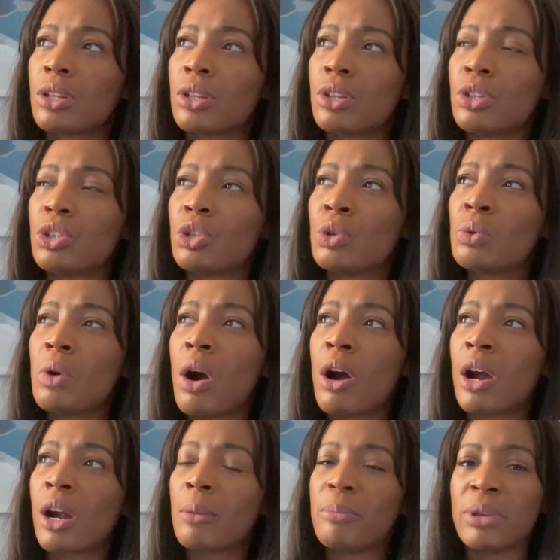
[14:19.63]
you
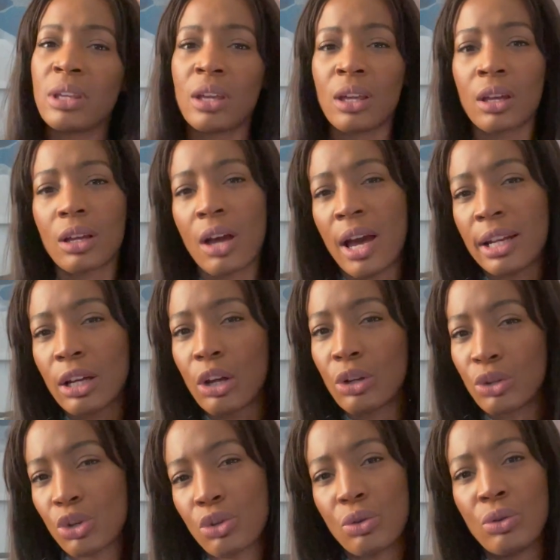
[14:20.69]
are being kind of
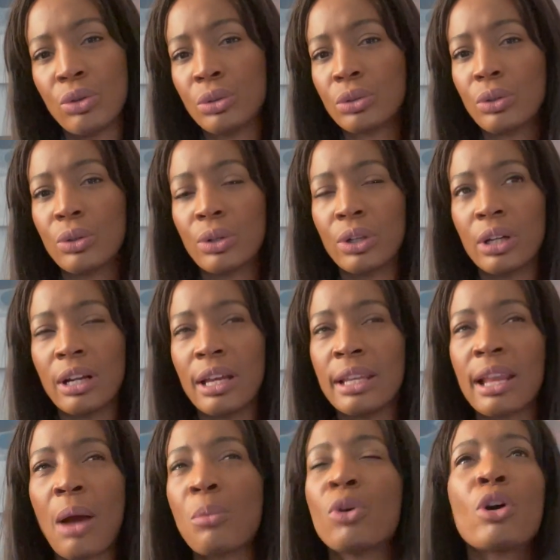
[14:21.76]
controlled,
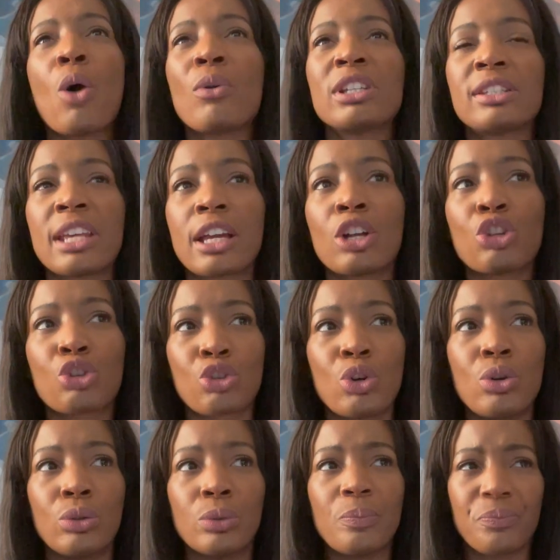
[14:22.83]
and I won't always say
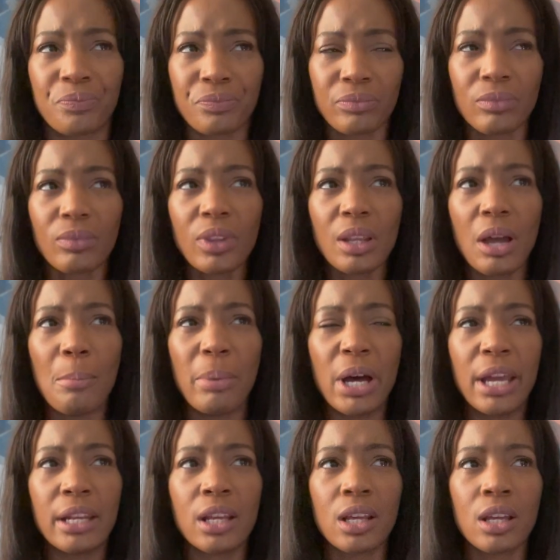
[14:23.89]
control,
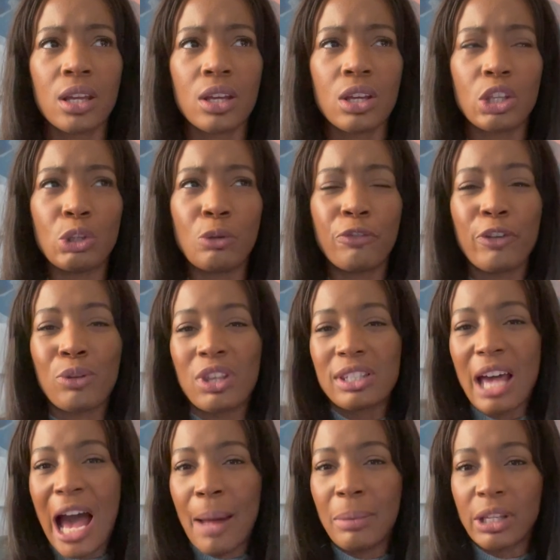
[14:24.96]
but you feel this
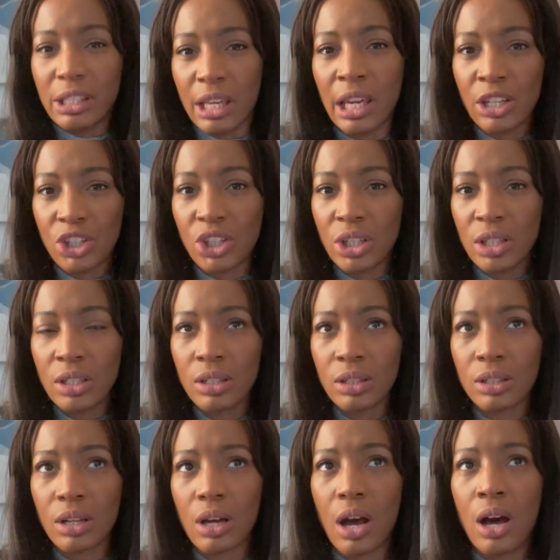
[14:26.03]

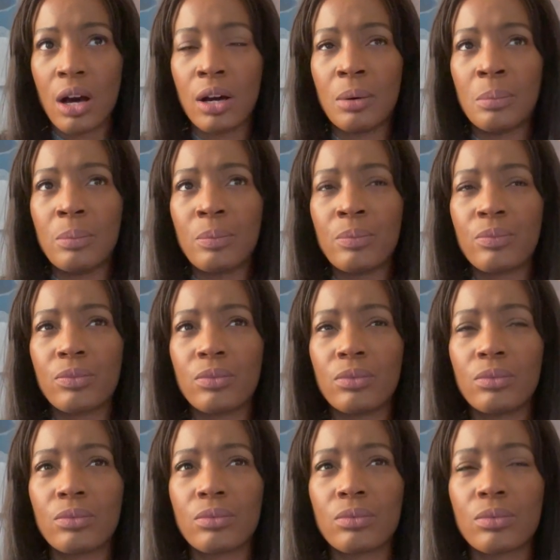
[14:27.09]
obligation
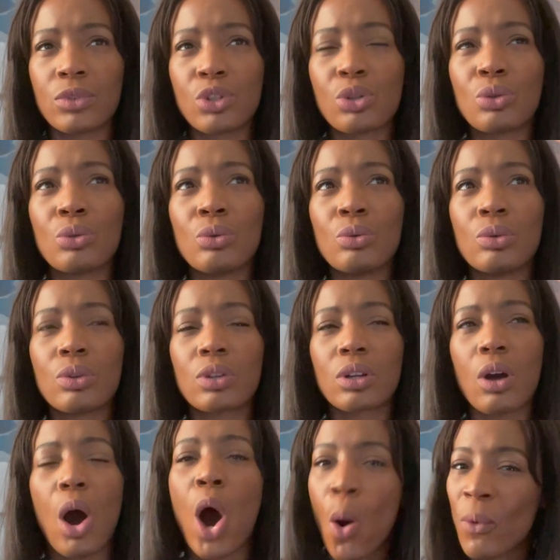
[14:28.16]
to
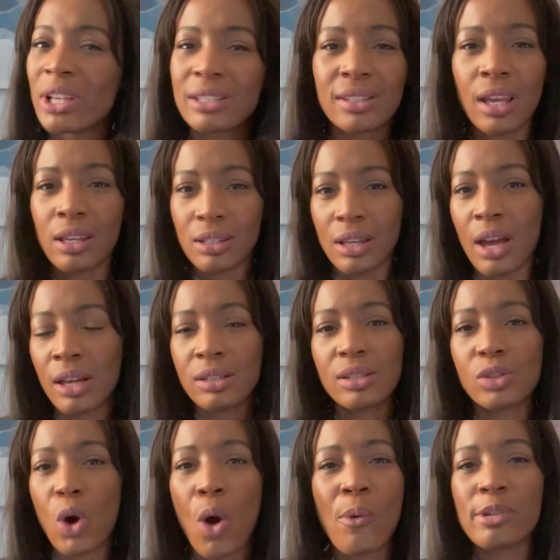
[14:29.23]
always say
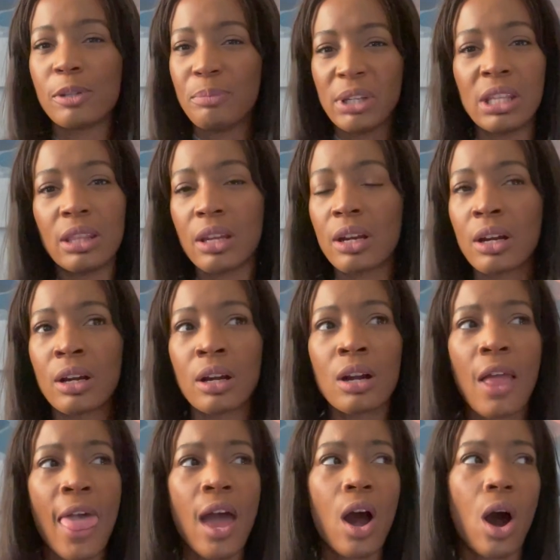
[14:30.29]
yes, always be there,
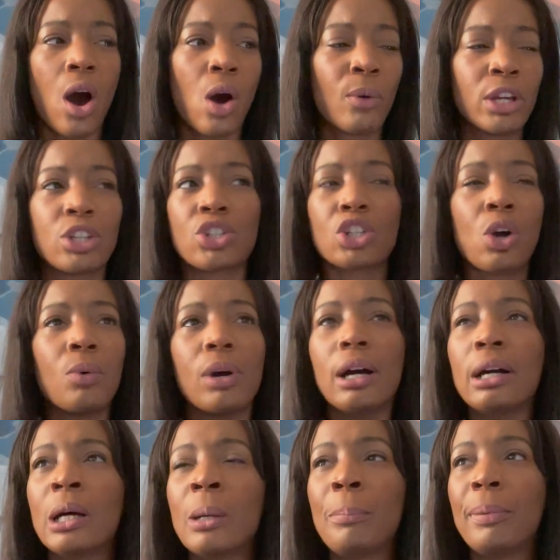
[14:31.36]
always show
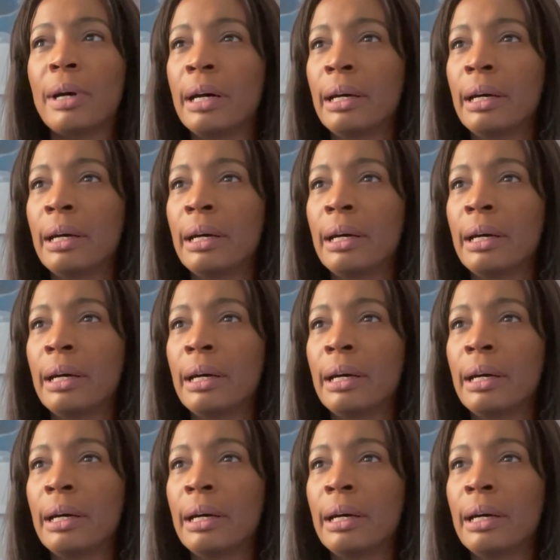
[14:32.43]
up.